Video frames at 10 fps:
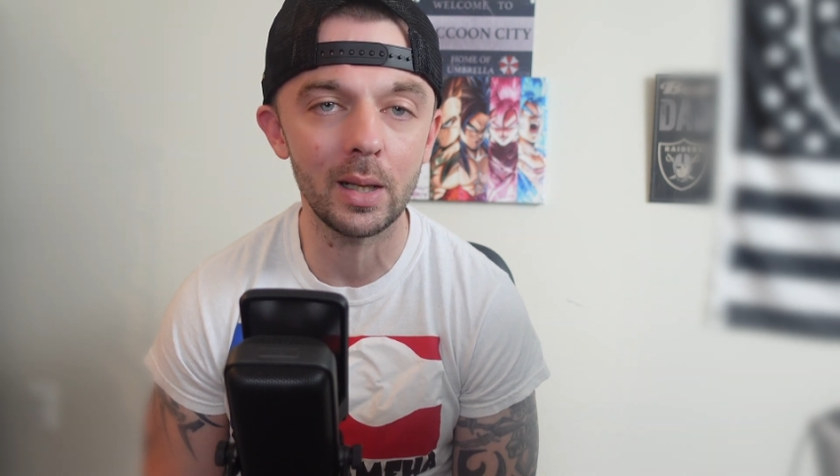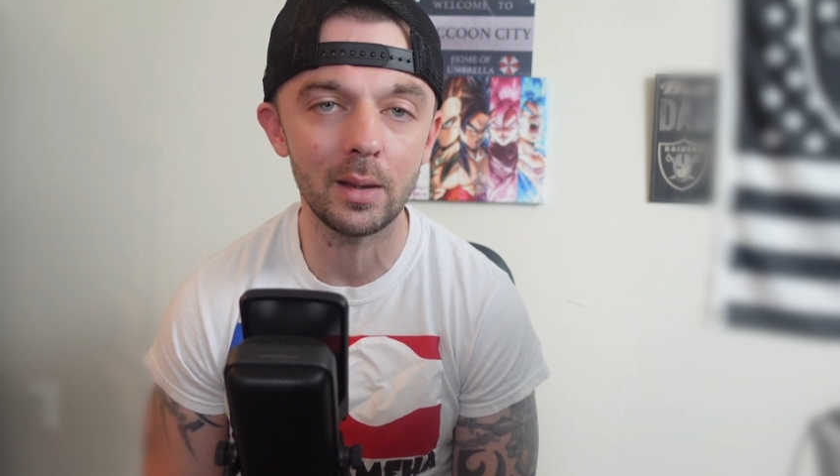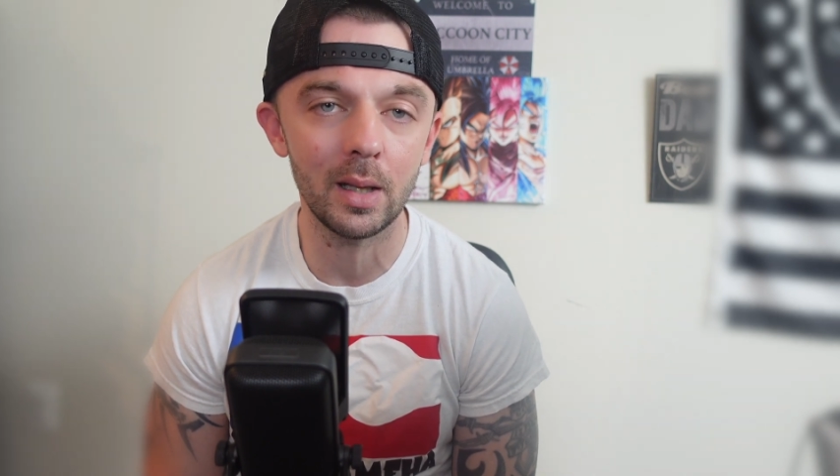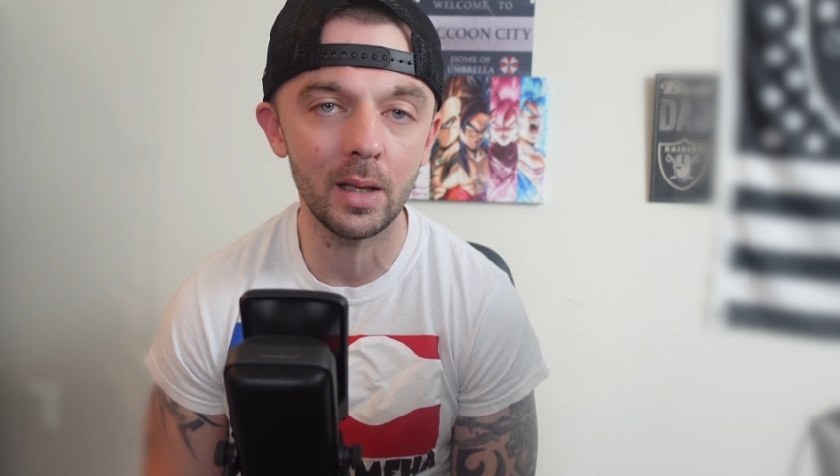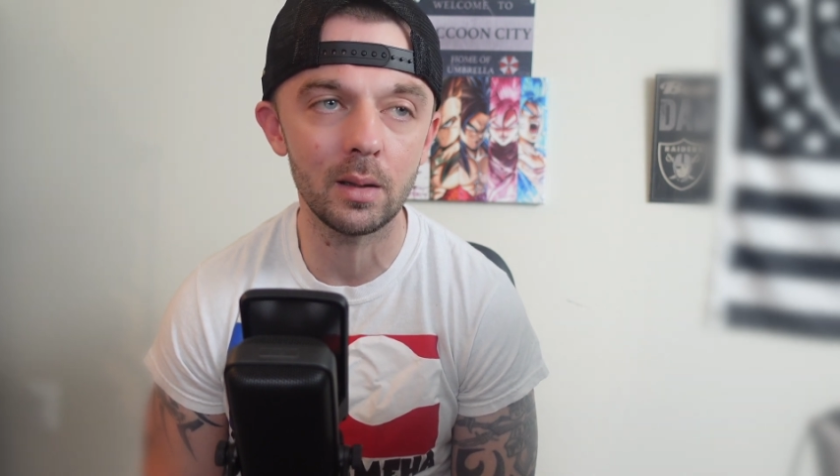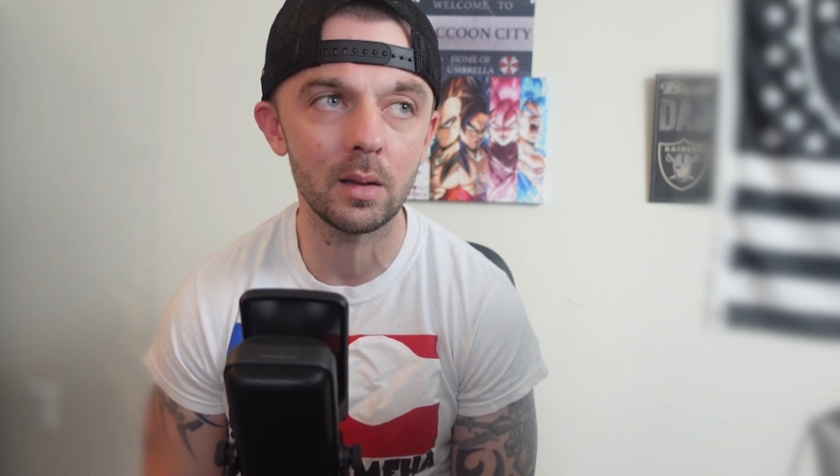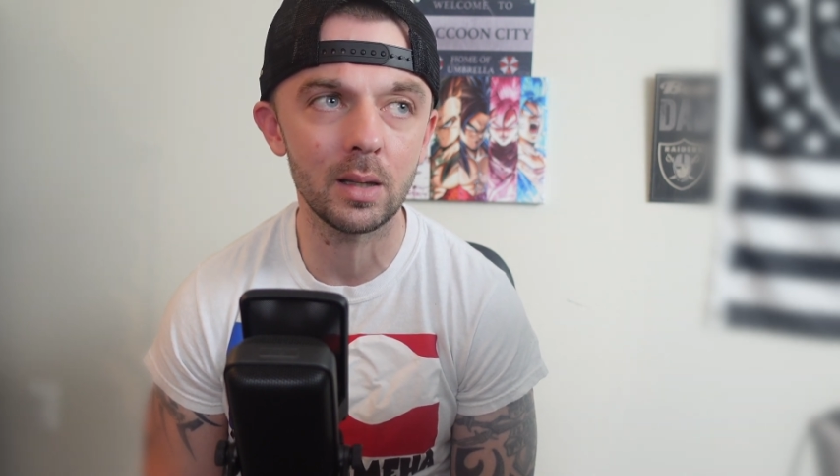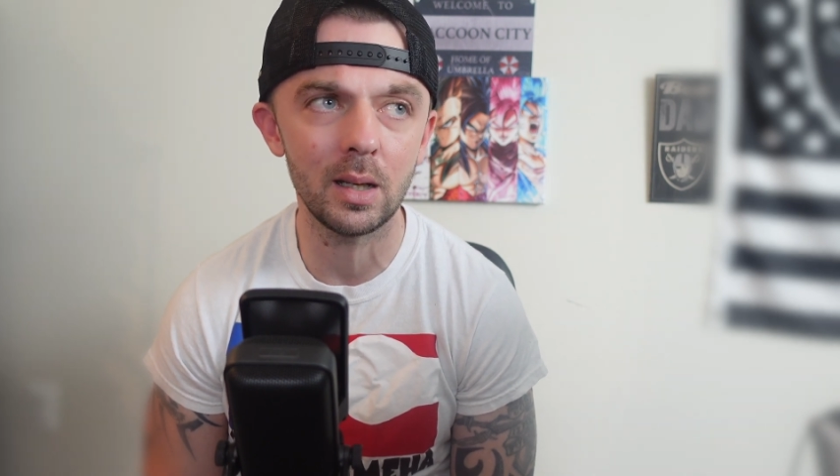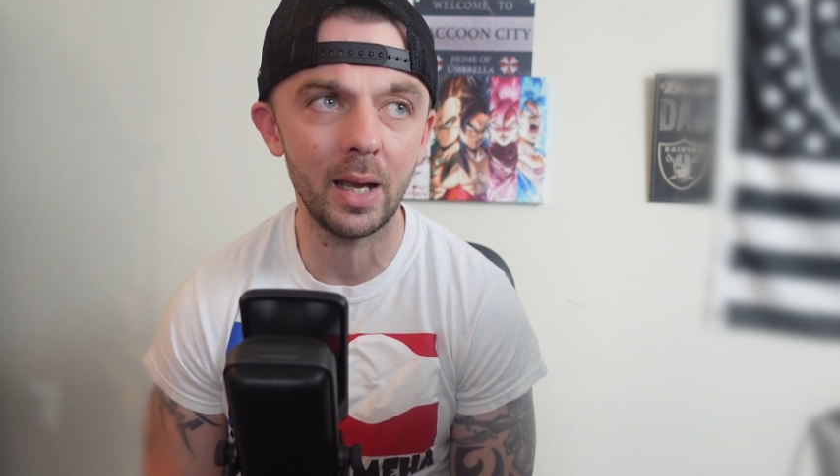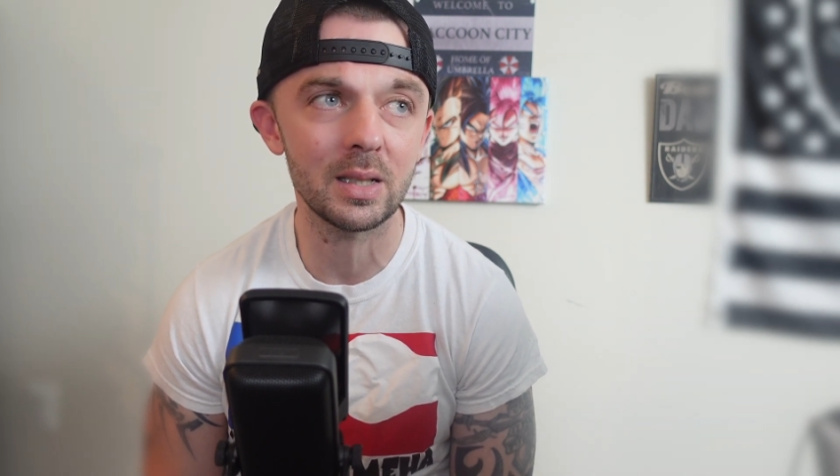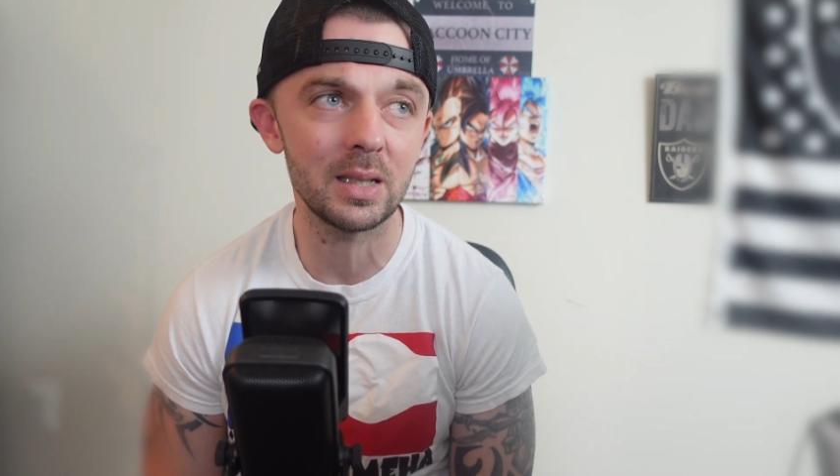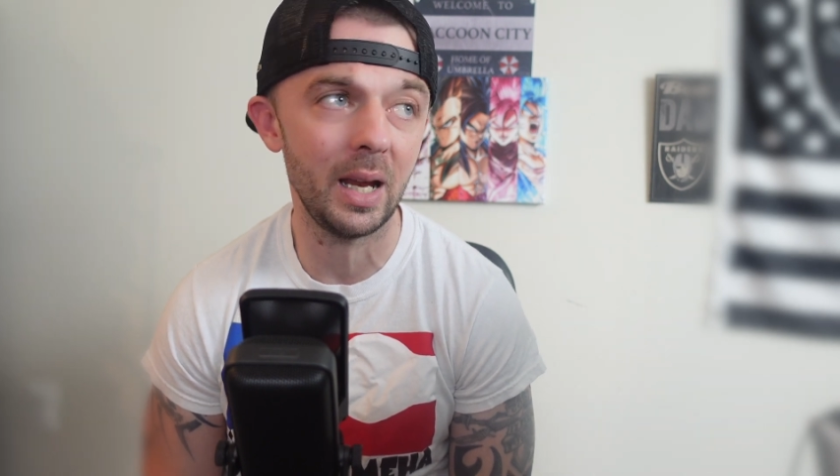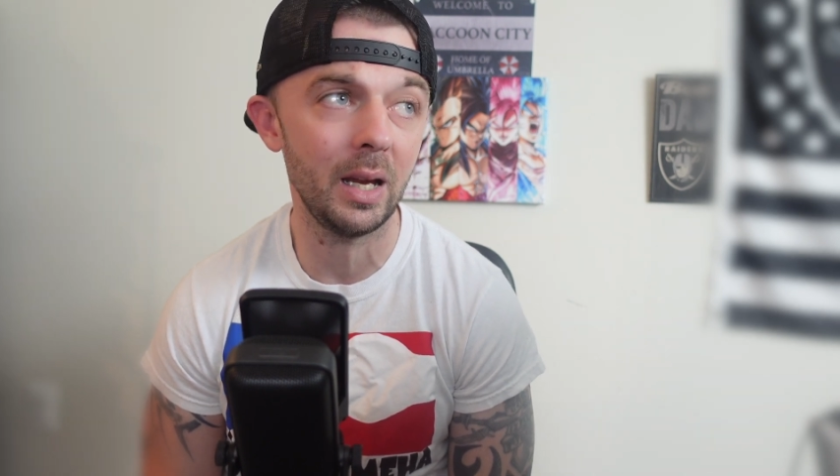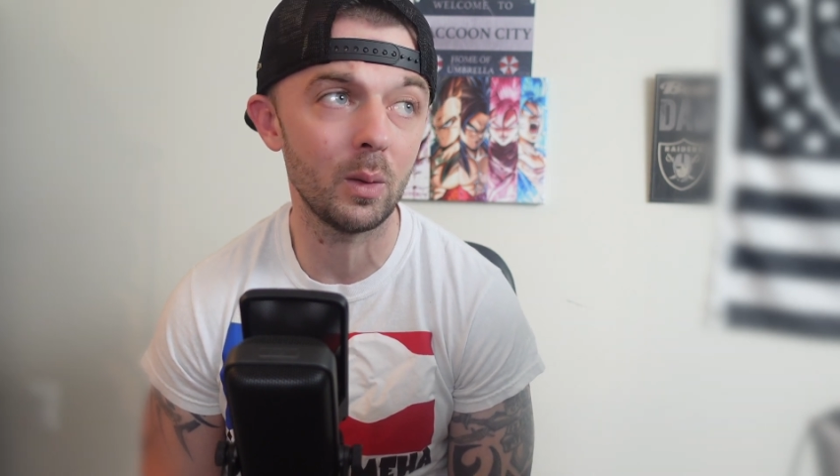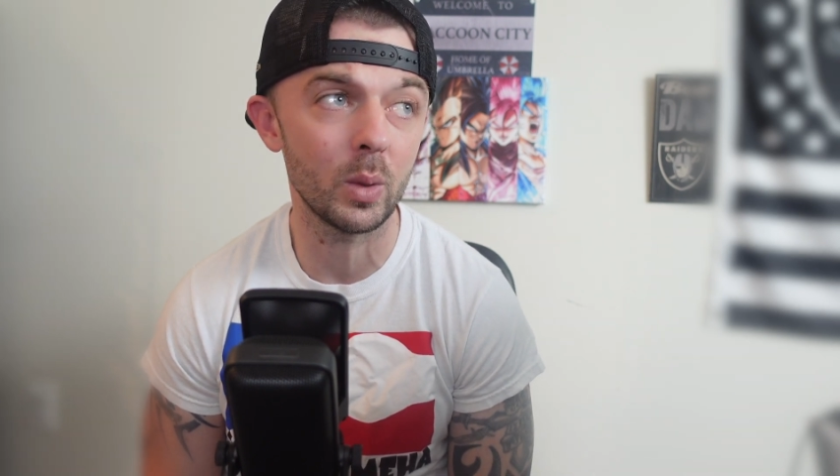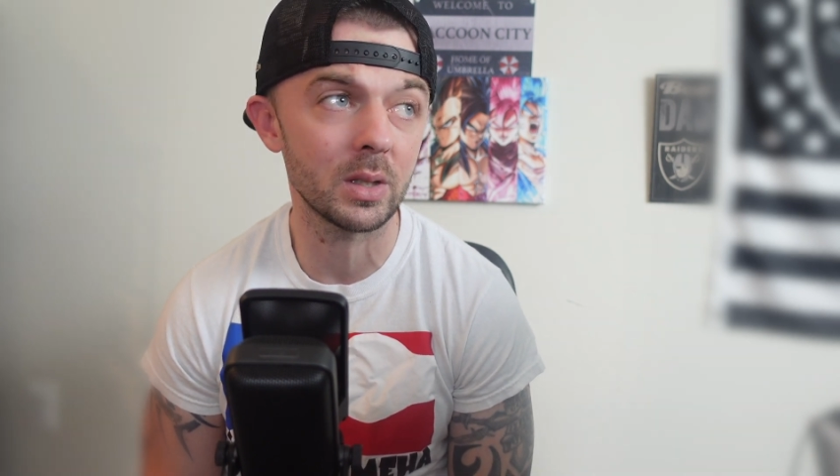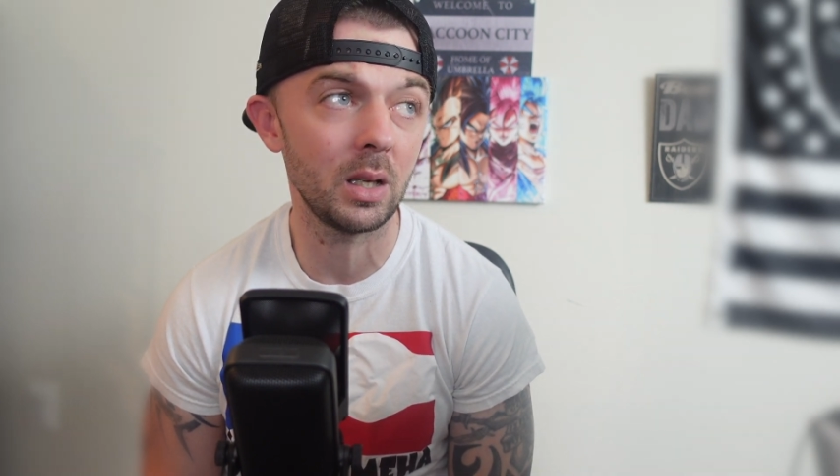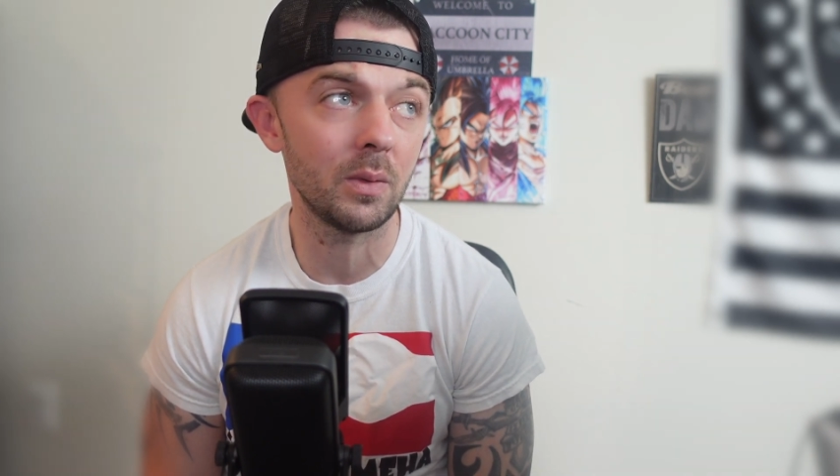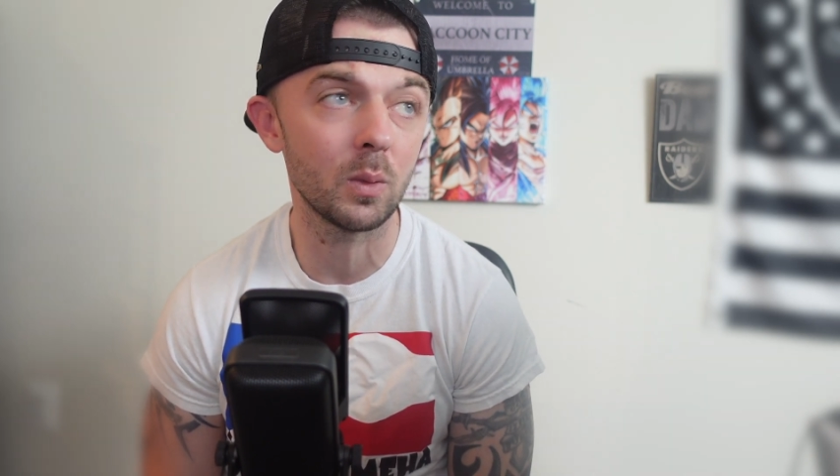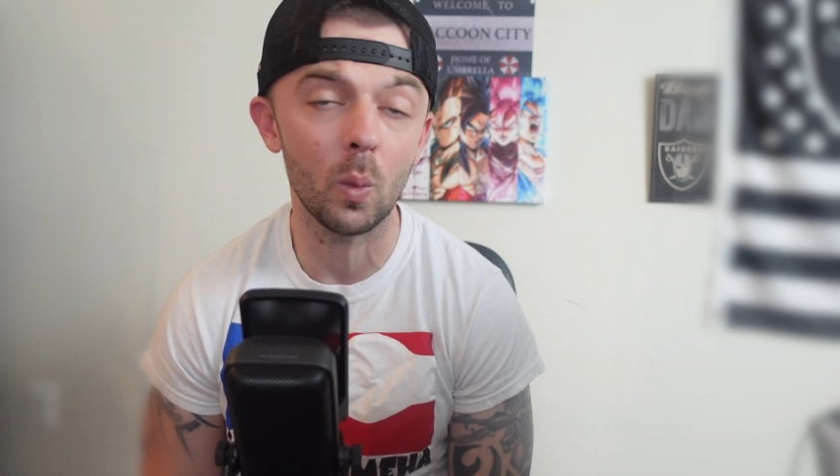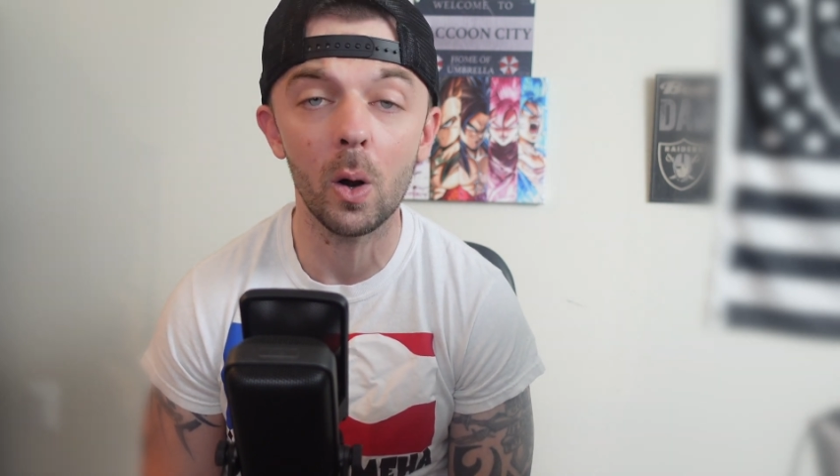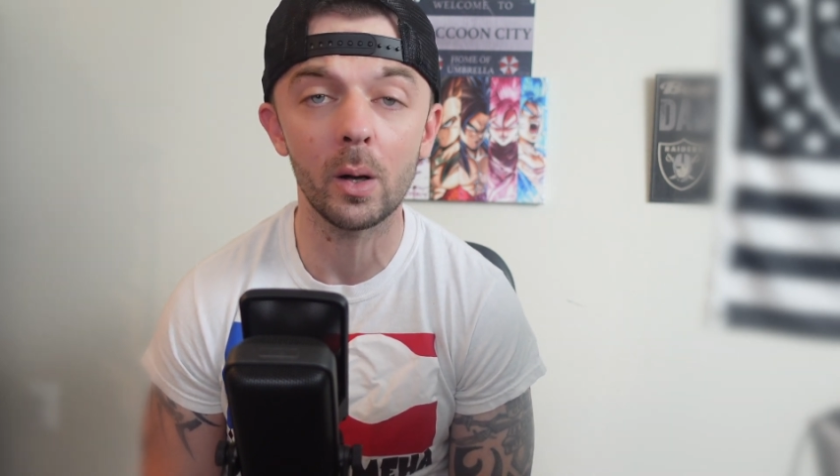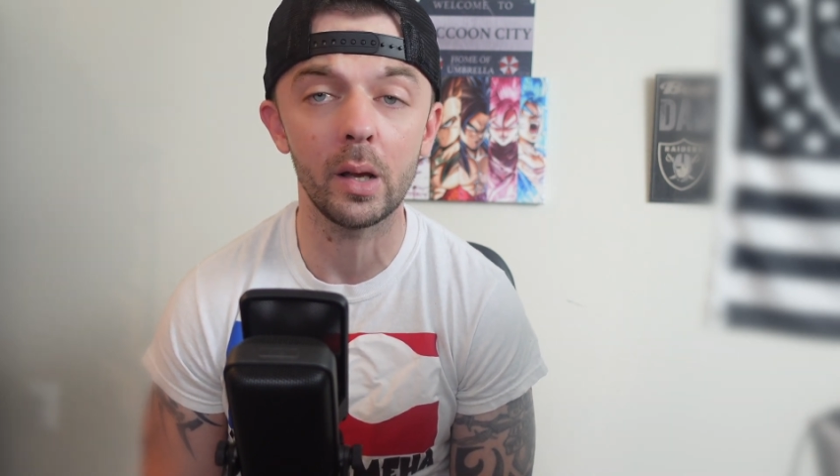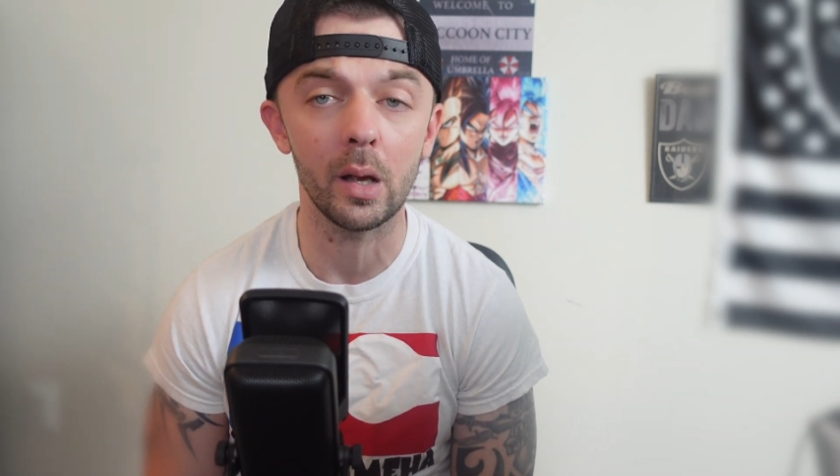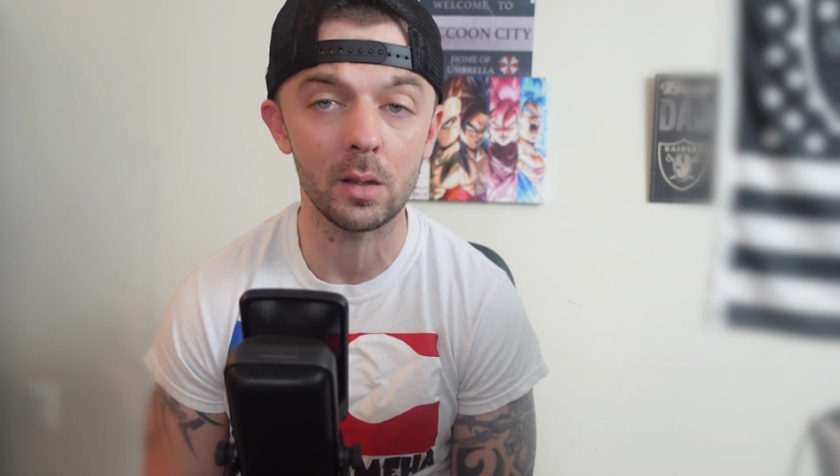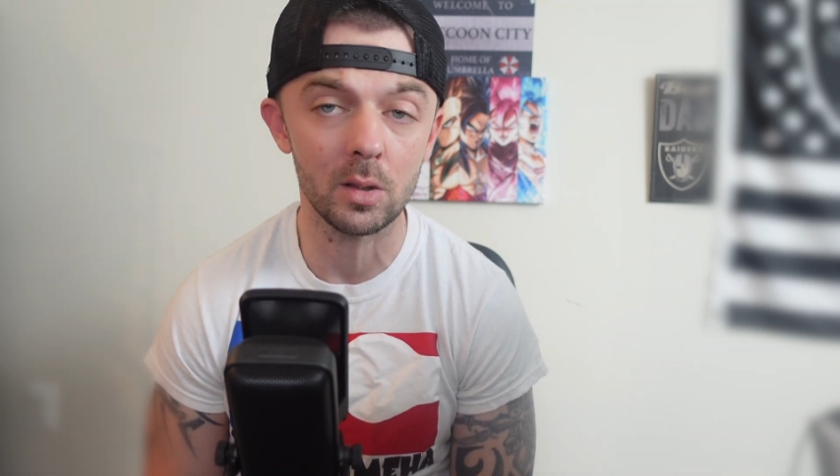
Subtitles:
and then the next day it wasn't even working.